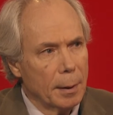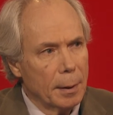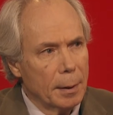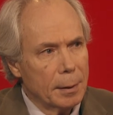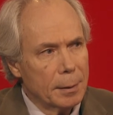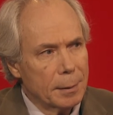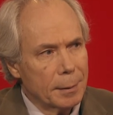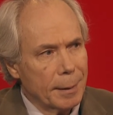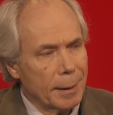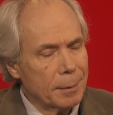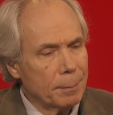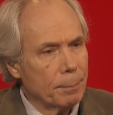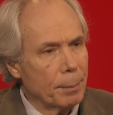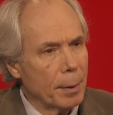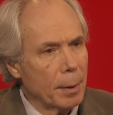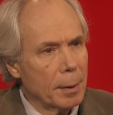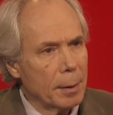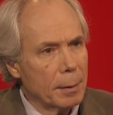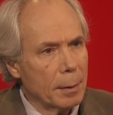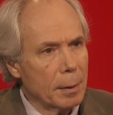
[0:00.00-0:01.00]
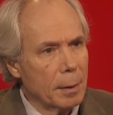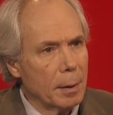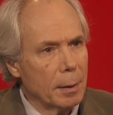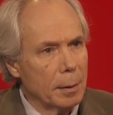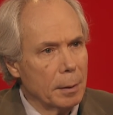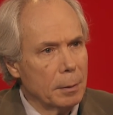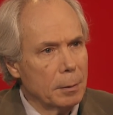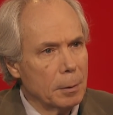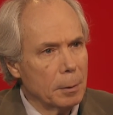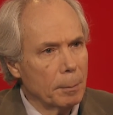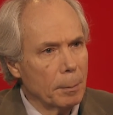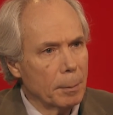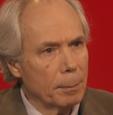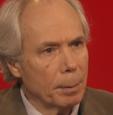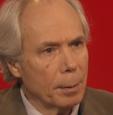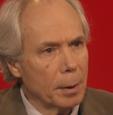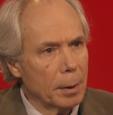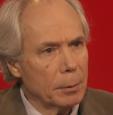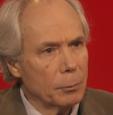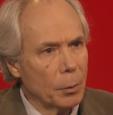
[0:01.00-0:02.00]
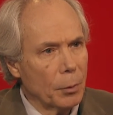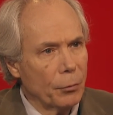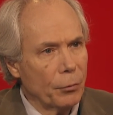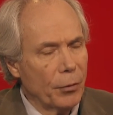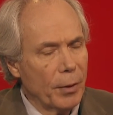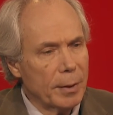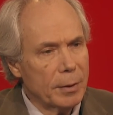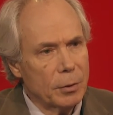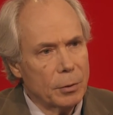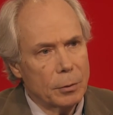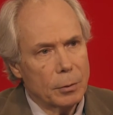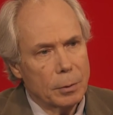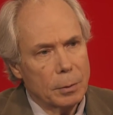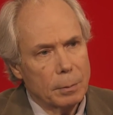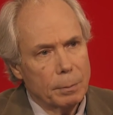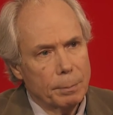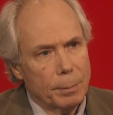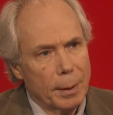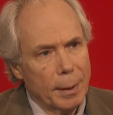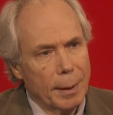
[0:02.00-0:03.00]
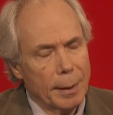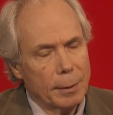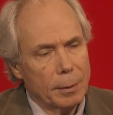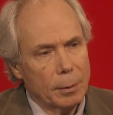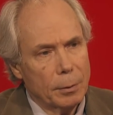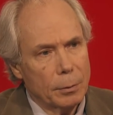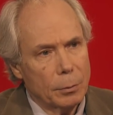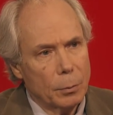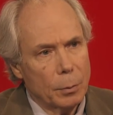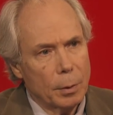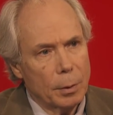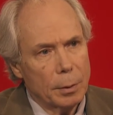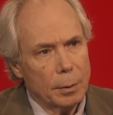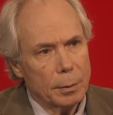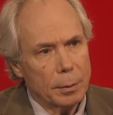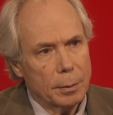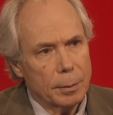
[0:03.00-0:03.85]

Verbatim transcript: So that's part of the conundrum and part of what festers behind those walls.